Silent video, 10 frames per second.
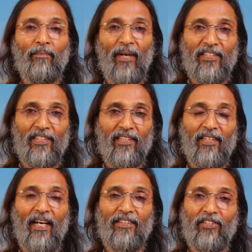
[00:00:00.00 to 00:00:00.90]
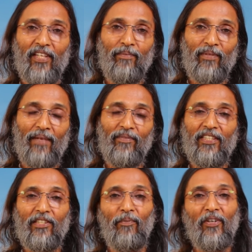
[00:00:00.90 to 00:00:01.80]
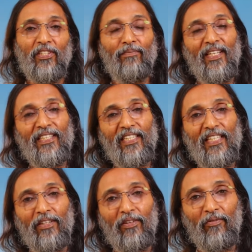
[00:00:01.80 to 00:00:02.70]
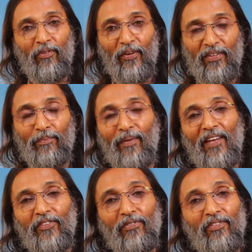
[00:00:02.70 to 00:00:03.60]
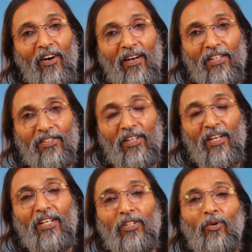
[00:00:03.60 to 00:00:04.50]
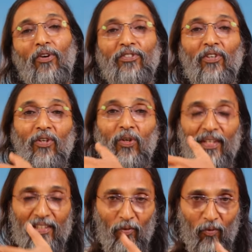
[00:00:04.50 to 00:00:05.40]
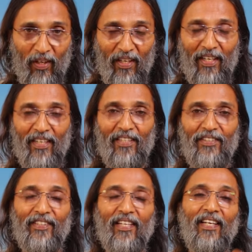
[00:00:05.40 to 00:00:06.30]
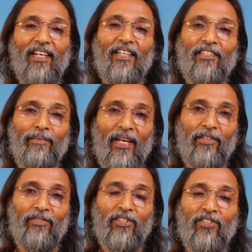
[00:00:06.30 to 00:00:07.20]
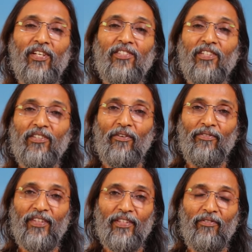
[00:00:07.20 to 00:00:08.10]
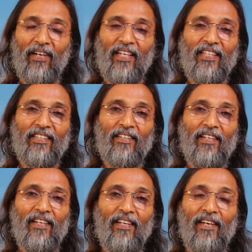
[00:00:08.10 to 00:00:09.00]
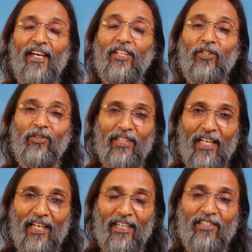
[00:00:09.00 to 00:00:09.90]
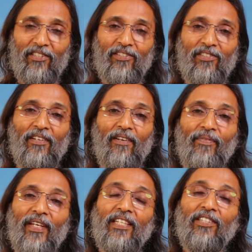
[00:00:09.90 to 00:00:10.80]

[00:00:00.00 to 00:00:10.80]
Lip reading: But at the same time, there is a possibility for the path of knowledge to also look at the world as a manifestation of the divine and to realize the